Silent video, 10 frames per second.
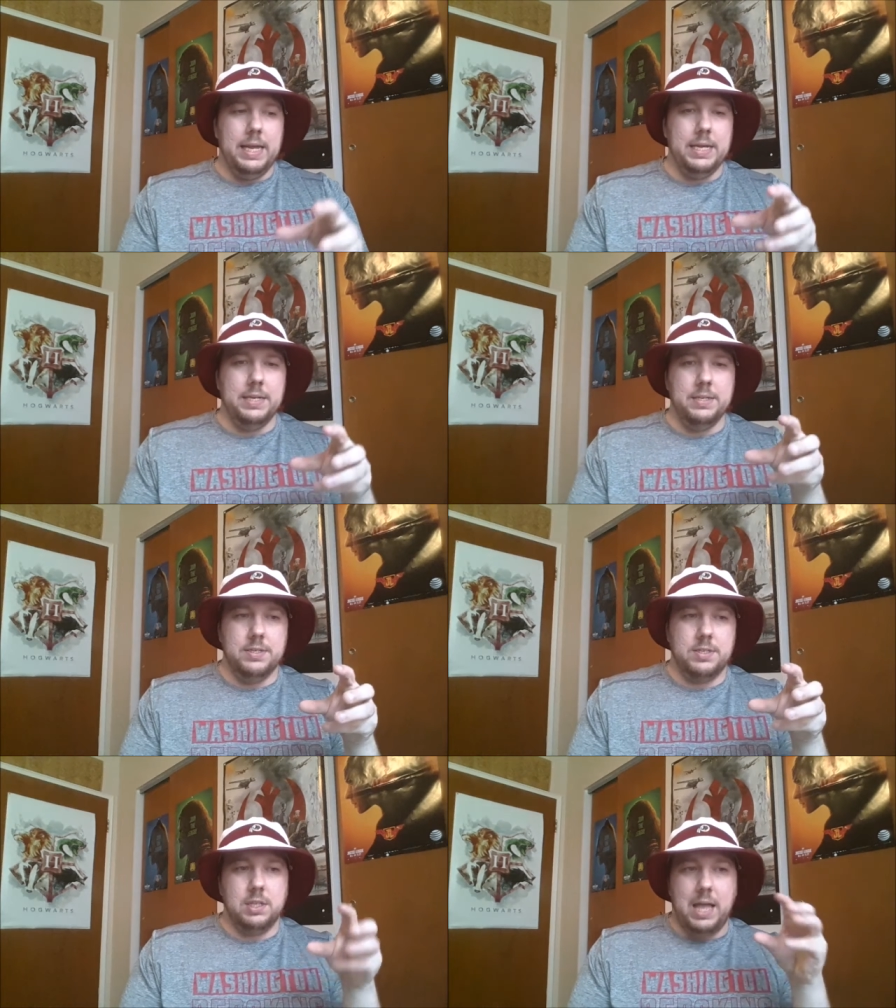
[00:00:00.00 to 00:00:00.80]

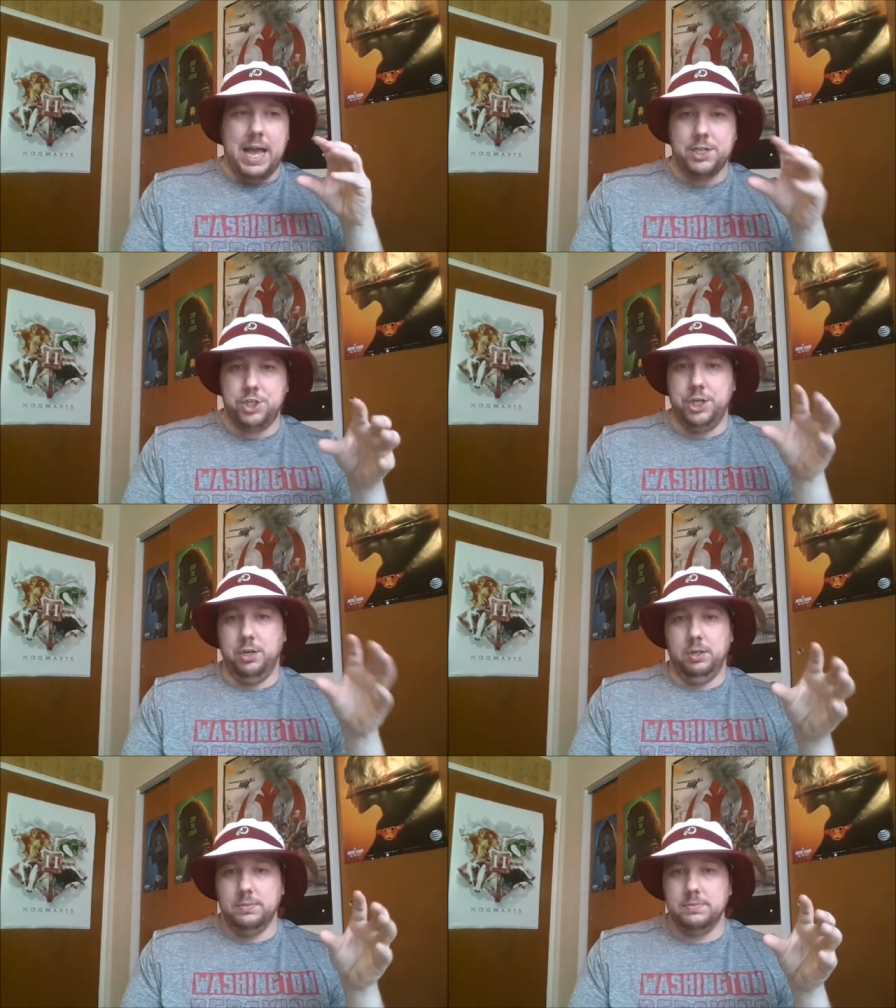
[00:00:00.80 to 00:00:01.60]
is last
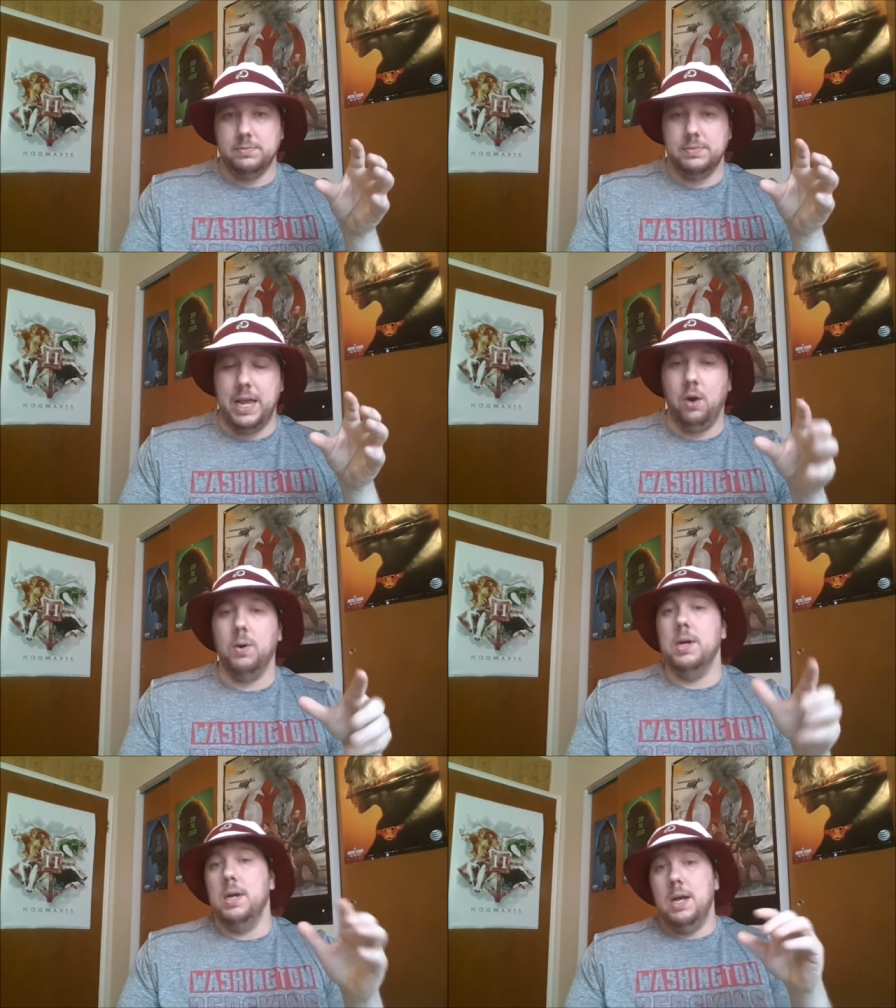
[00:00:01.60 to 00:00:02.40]
year,
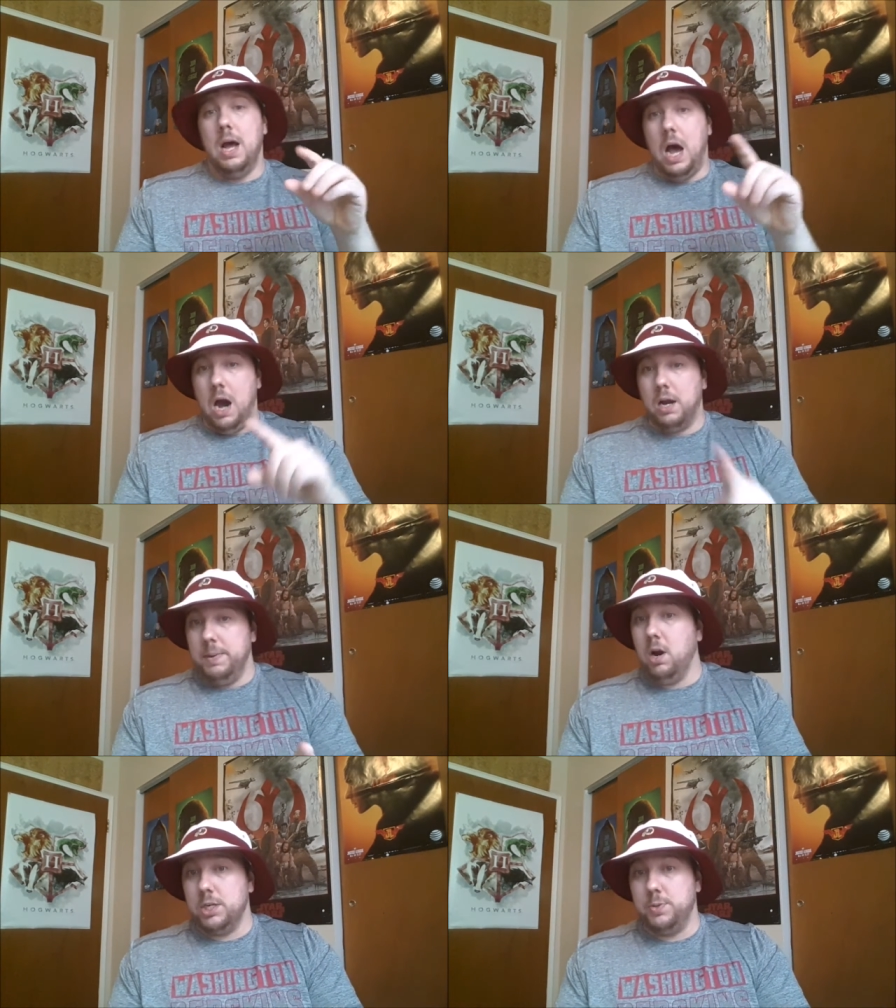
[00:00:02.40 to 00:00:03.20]
now, I'm
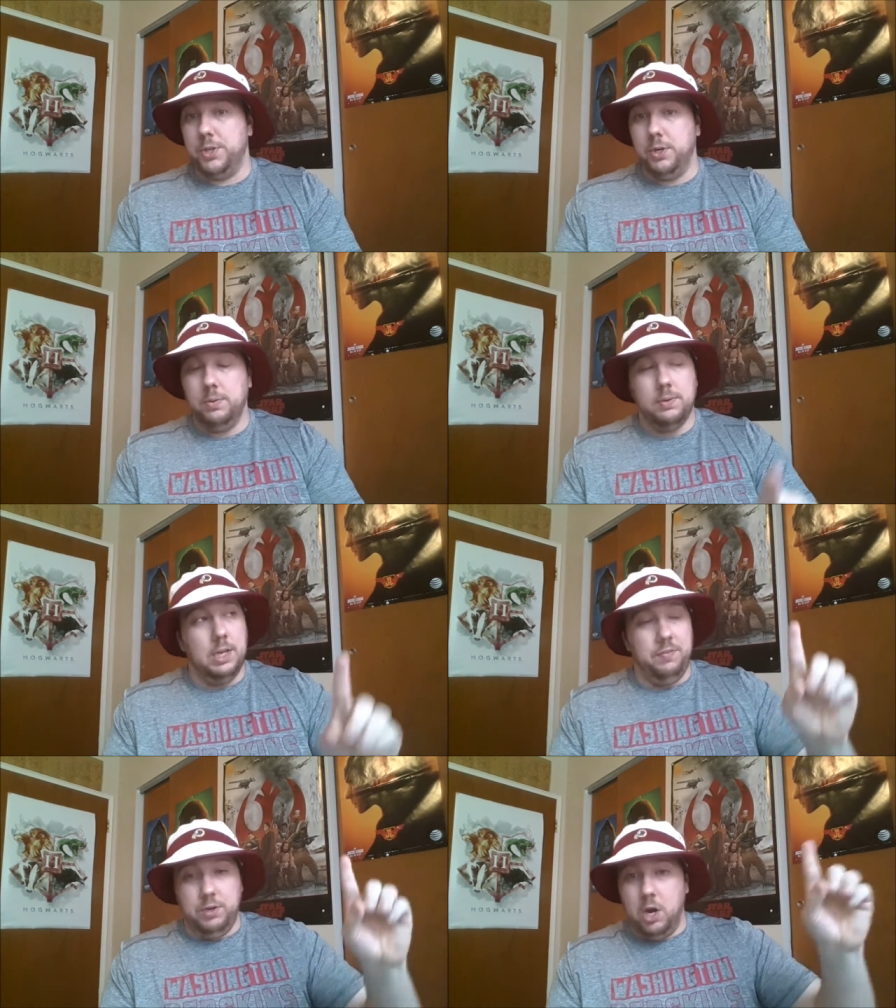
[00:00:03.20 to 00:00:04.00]
going to be honest with you.
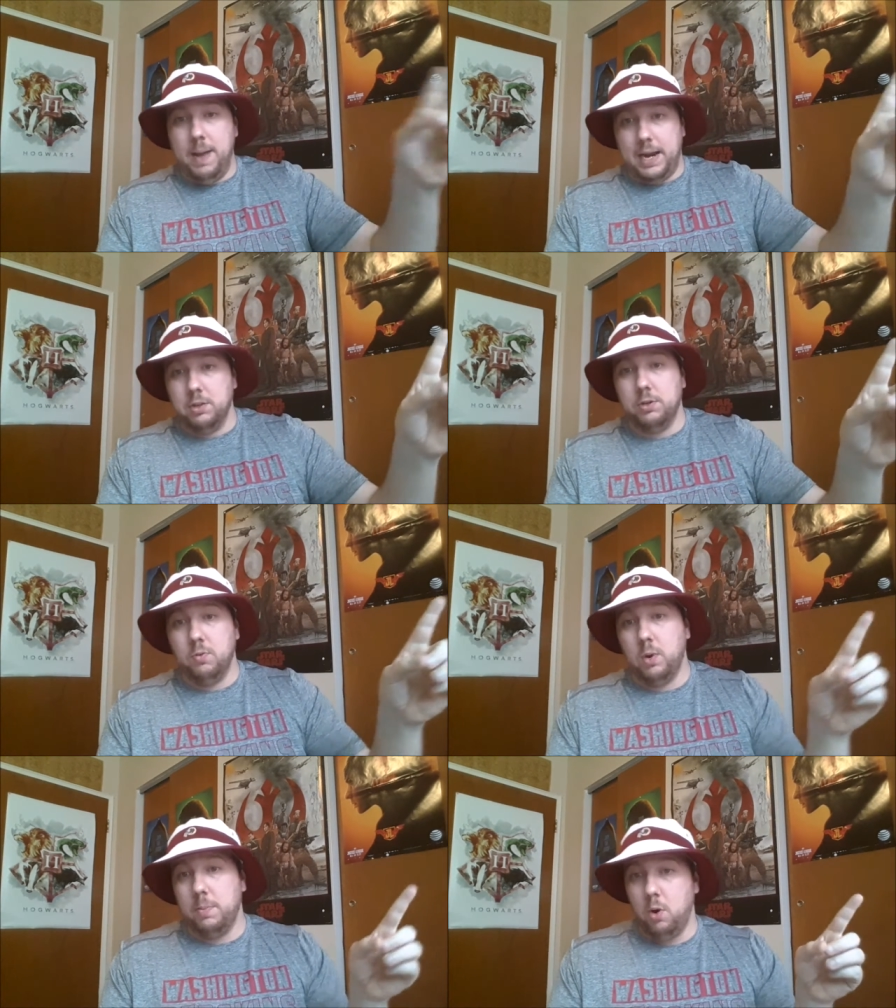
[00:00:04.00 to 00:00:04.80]
If you go back and
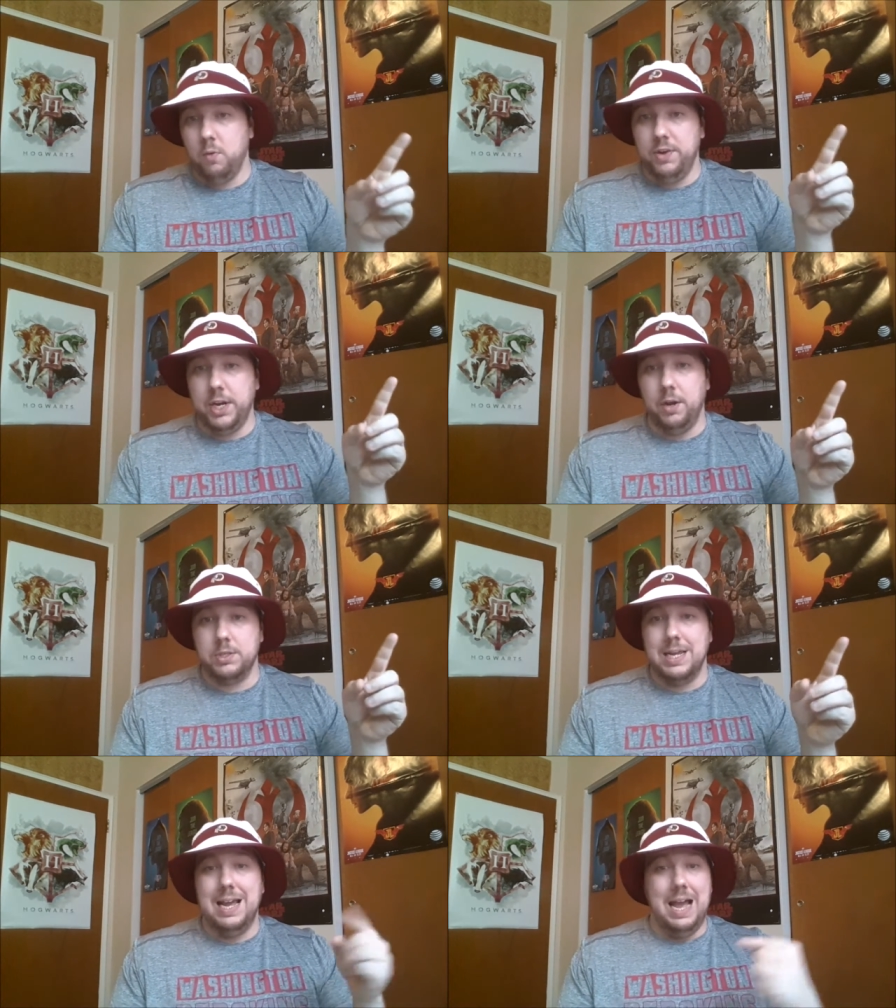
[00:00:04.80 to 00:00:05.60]
look at one of my old
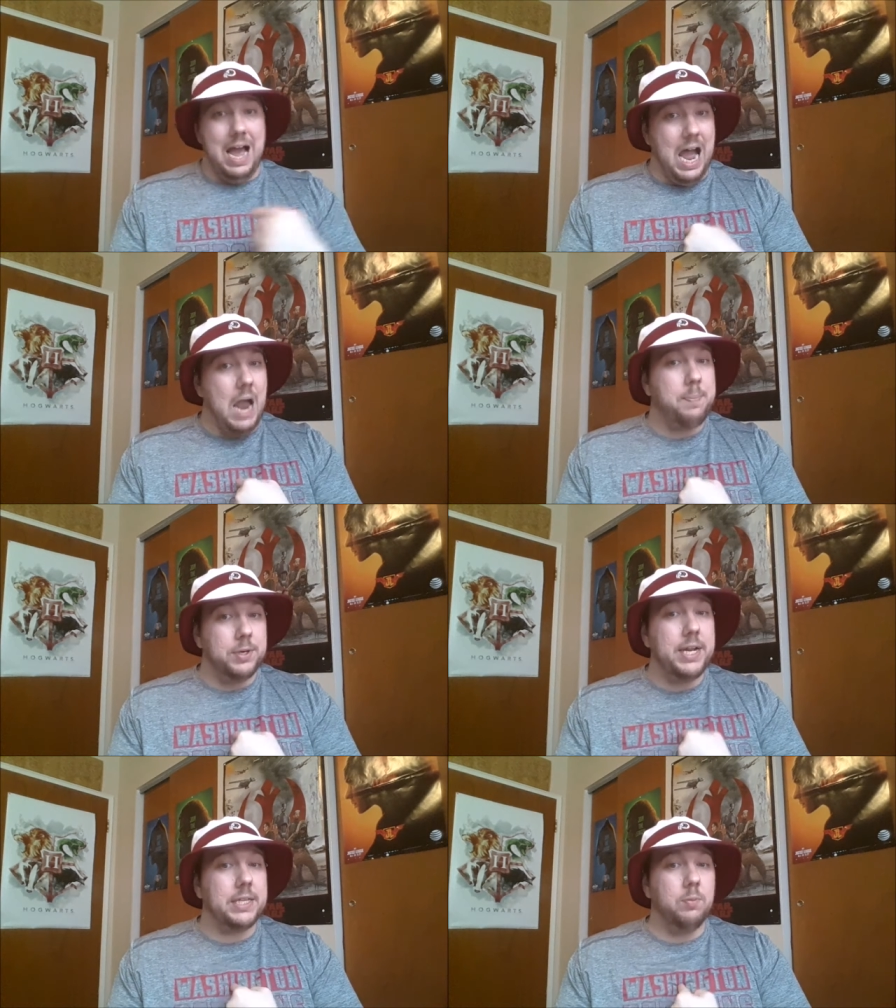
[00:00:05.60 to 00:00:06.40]
videos, I
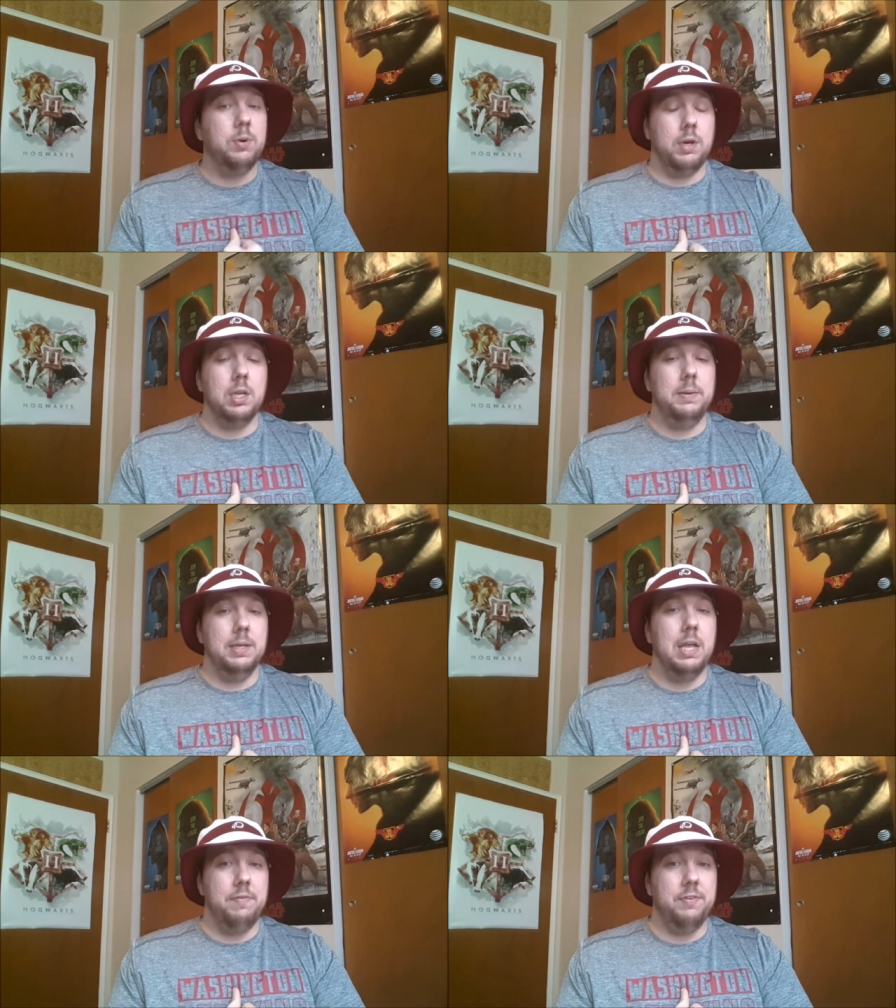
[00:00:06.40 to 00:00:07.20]
predicted we were going to
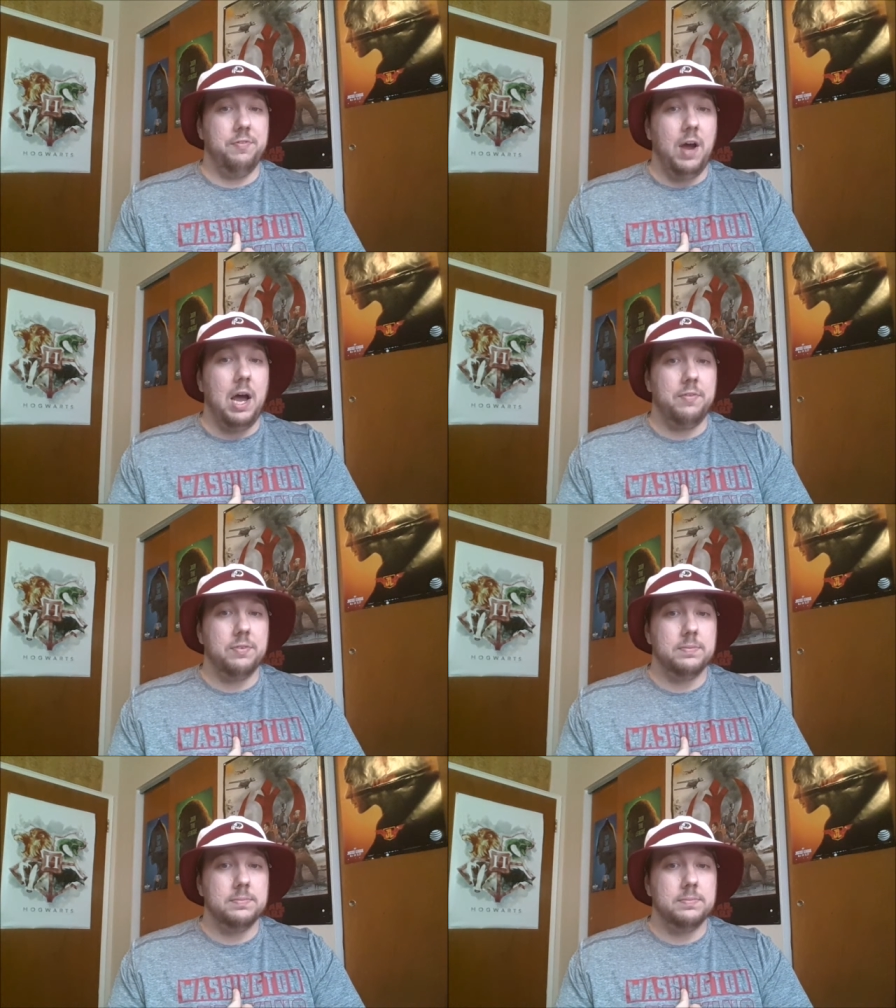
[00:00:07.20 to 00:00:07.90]
leave 11-5